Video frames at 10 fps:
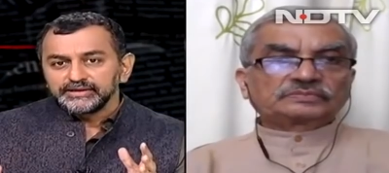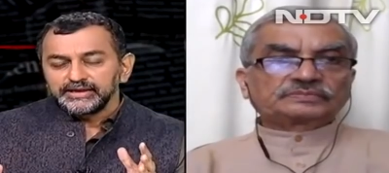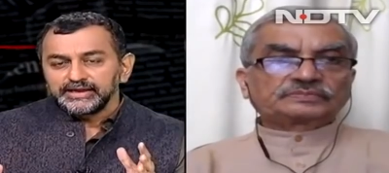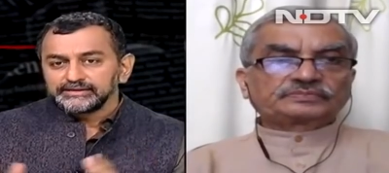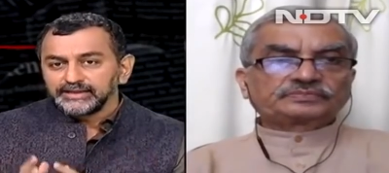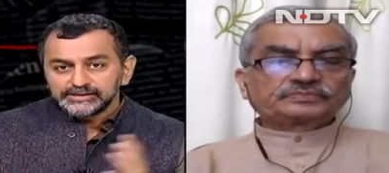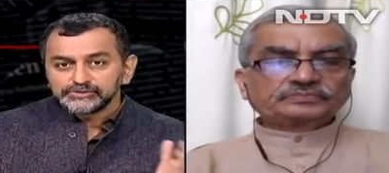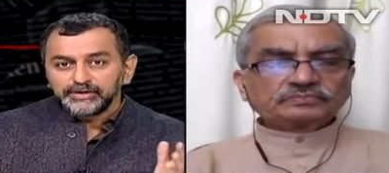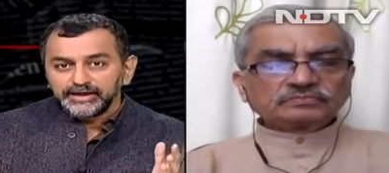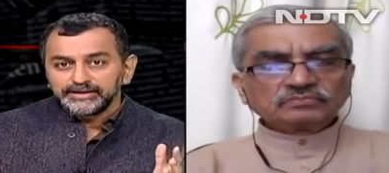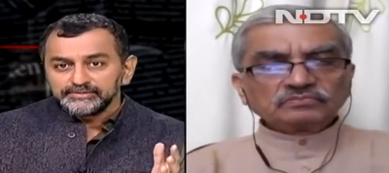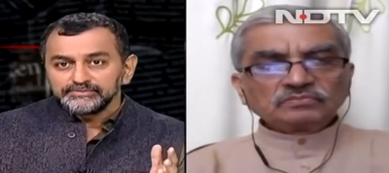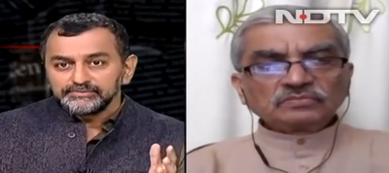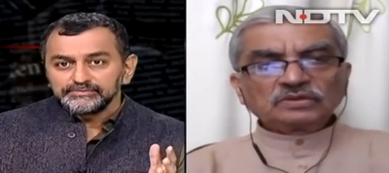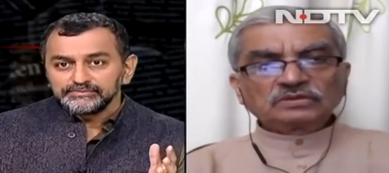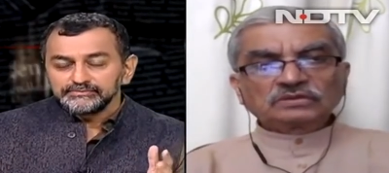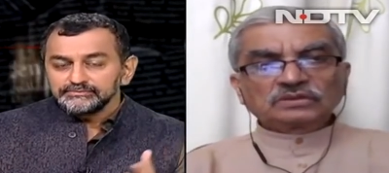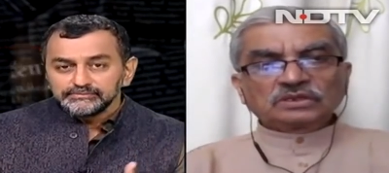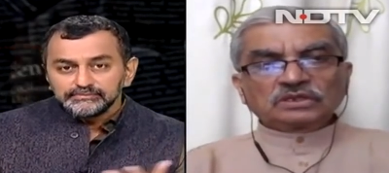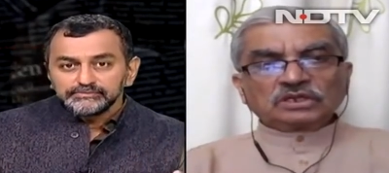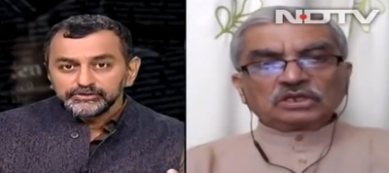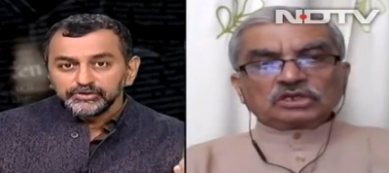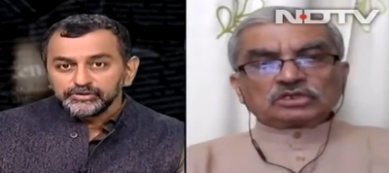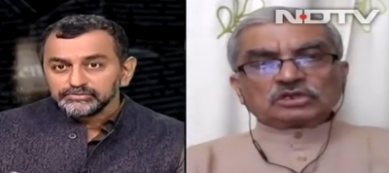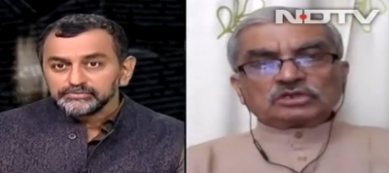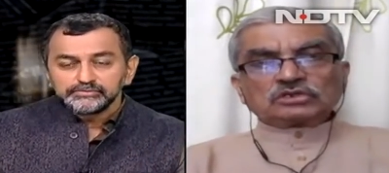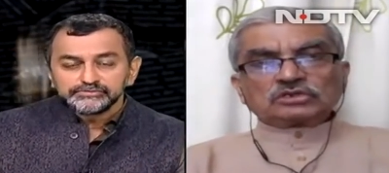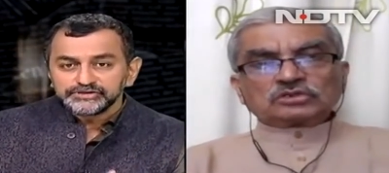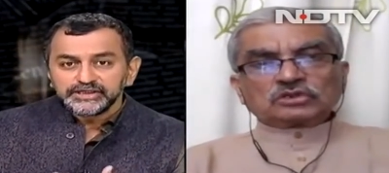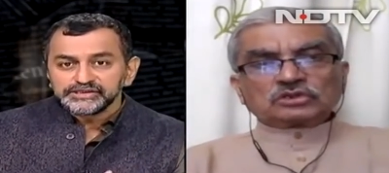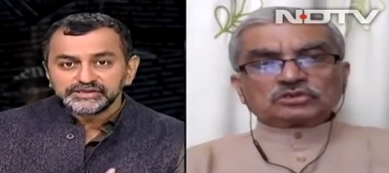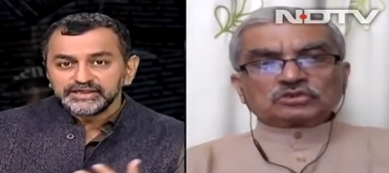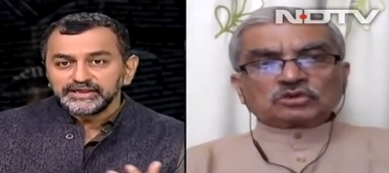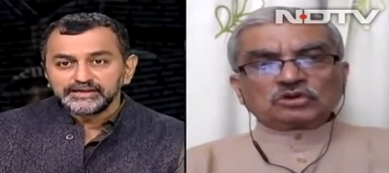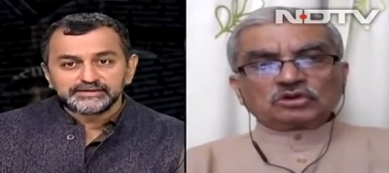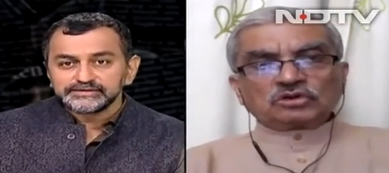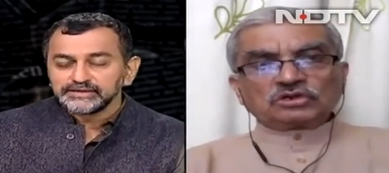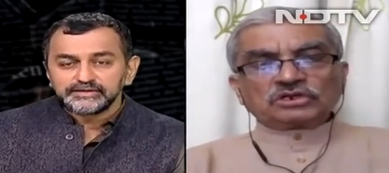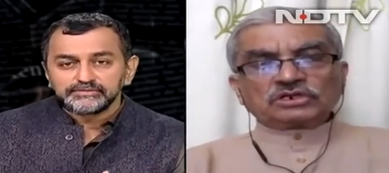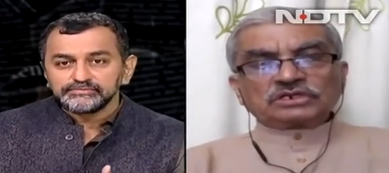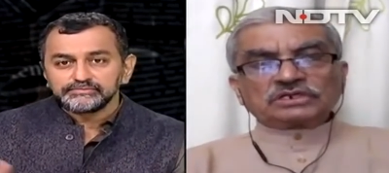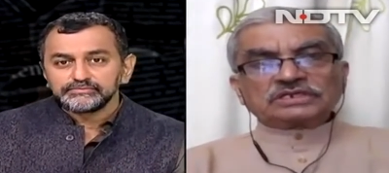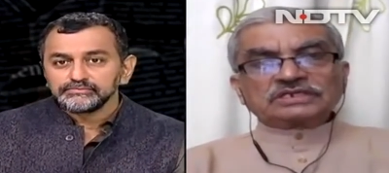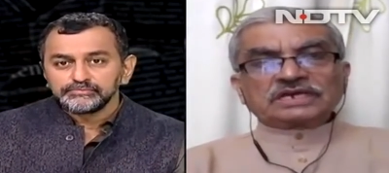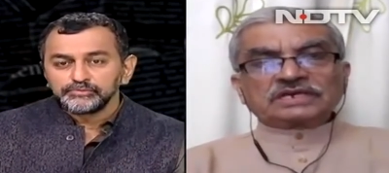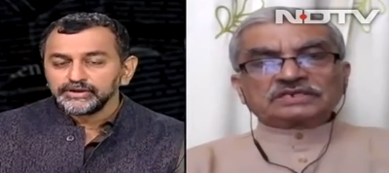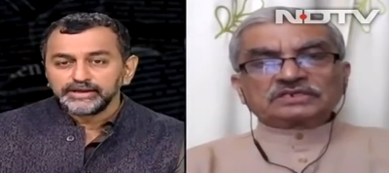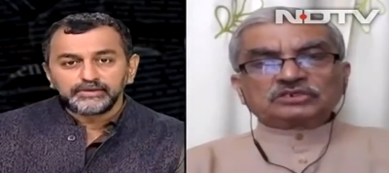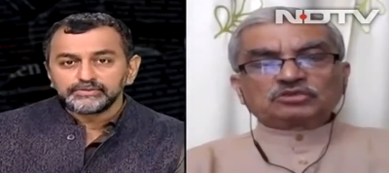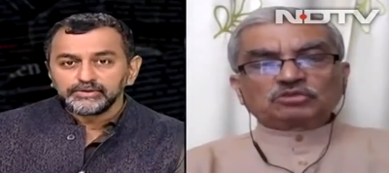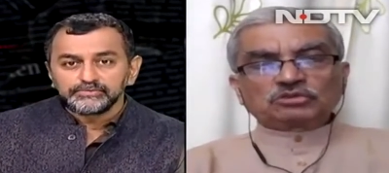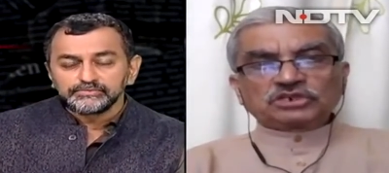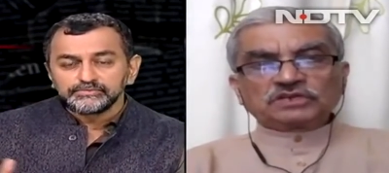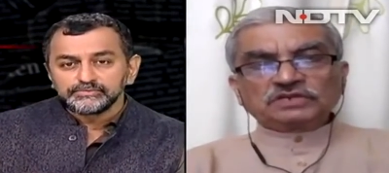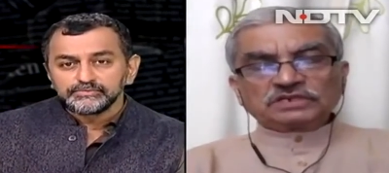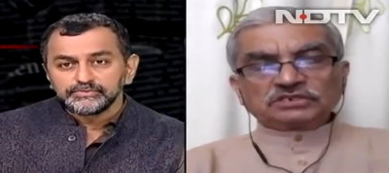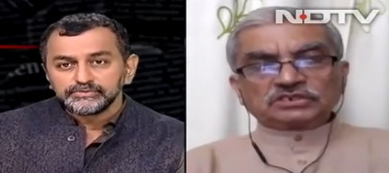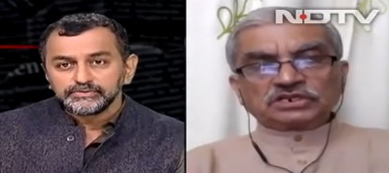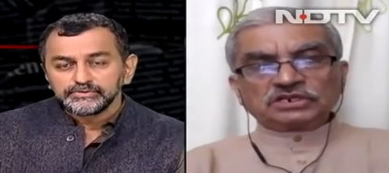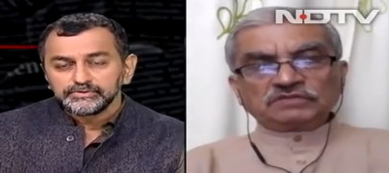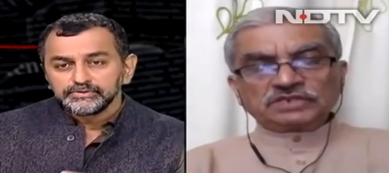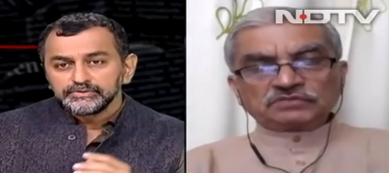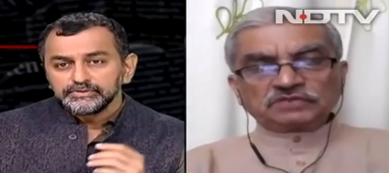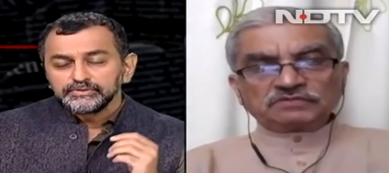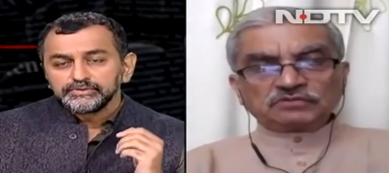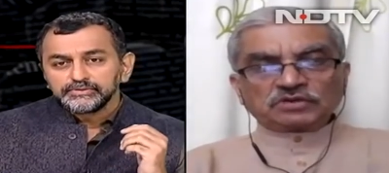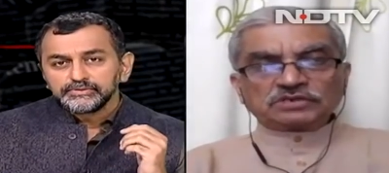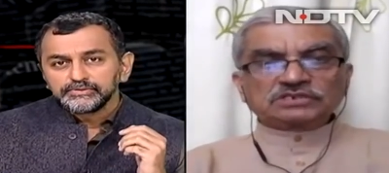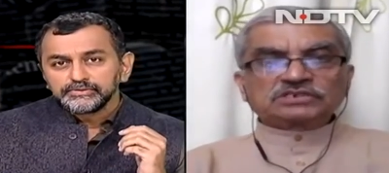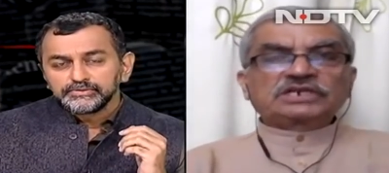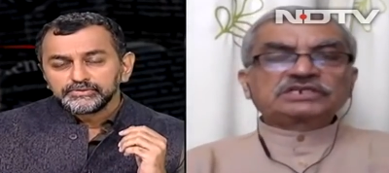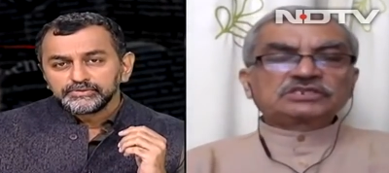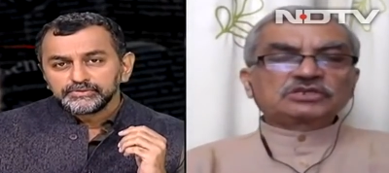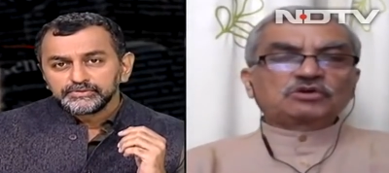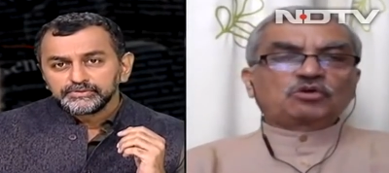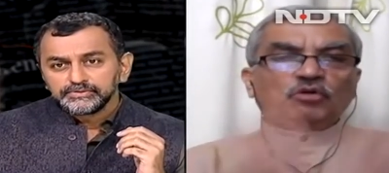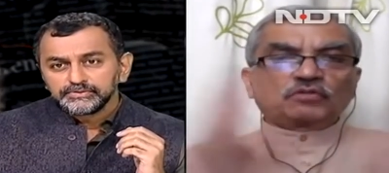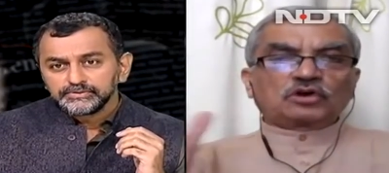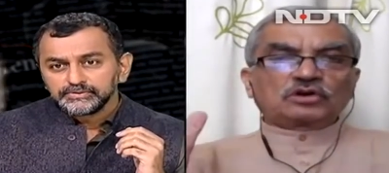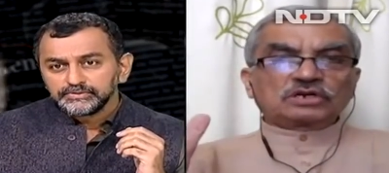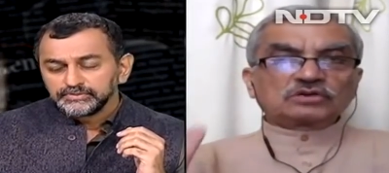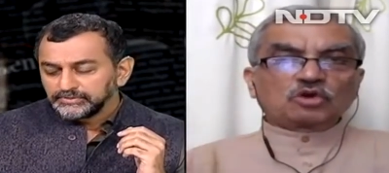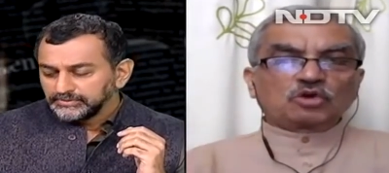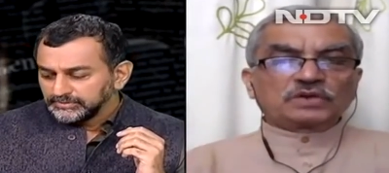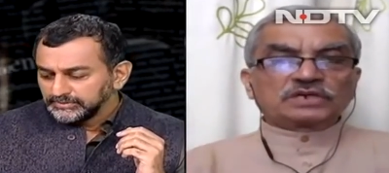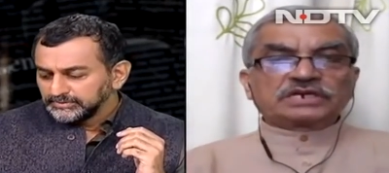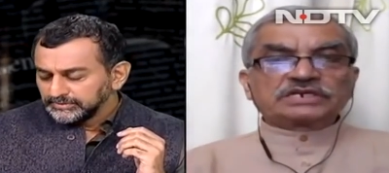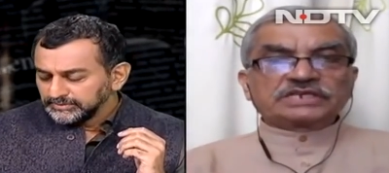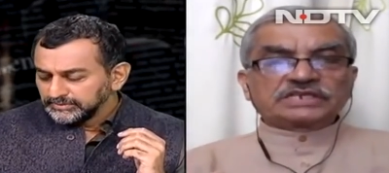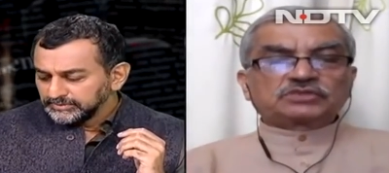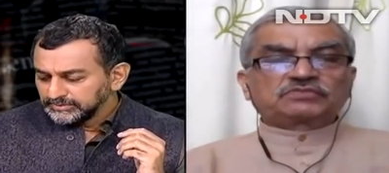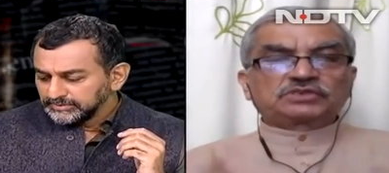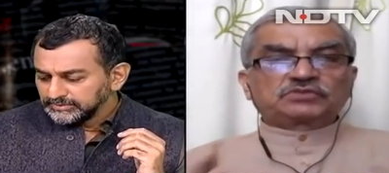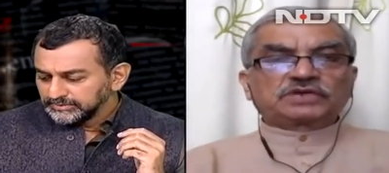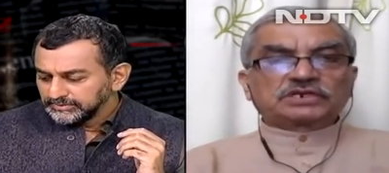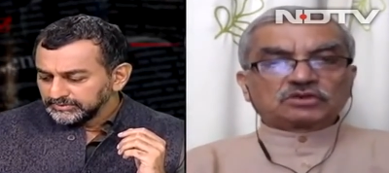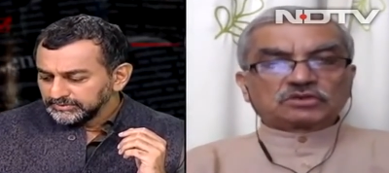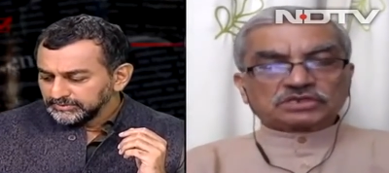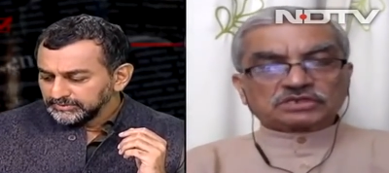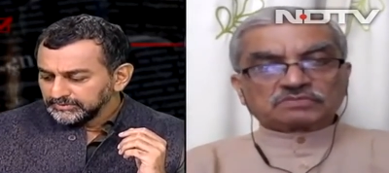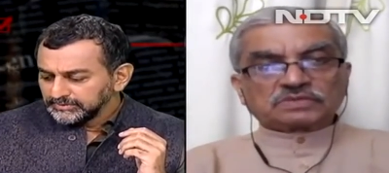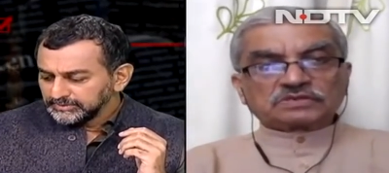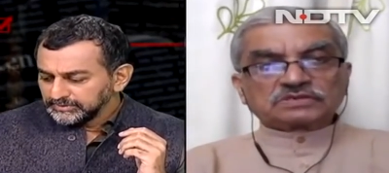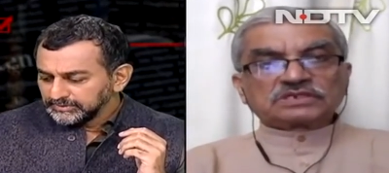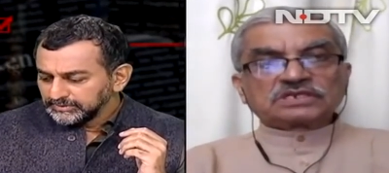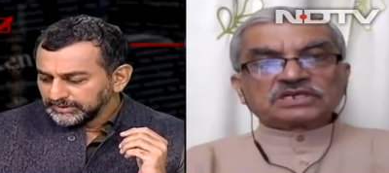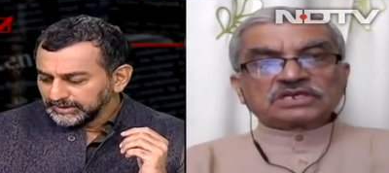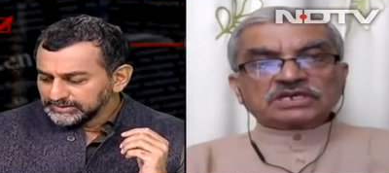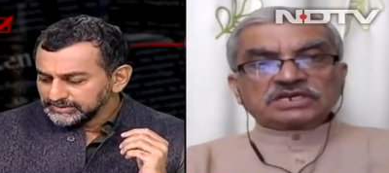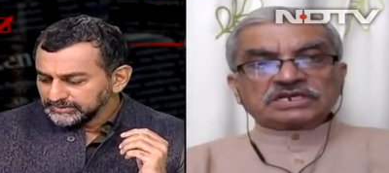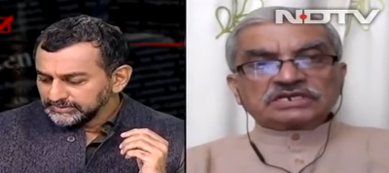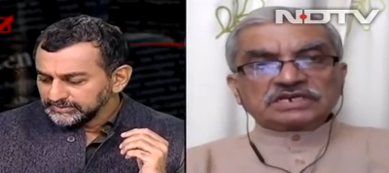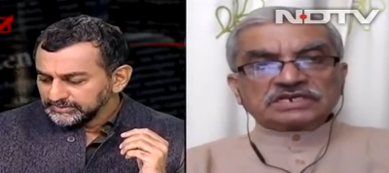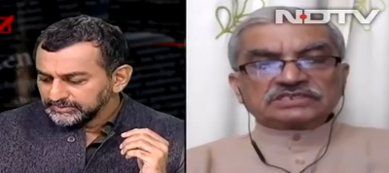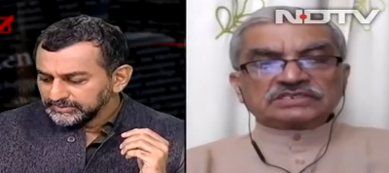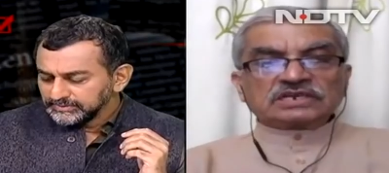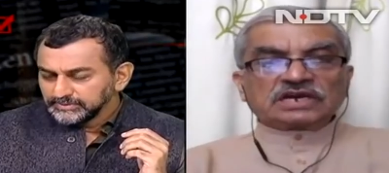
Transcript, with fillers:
Speaker 1: and that is why you know J and J and others are yeah. pulling out now. So,
Speaker 2: Srinivas, we have to understand the overall global context which we are talking about. Yes. India is the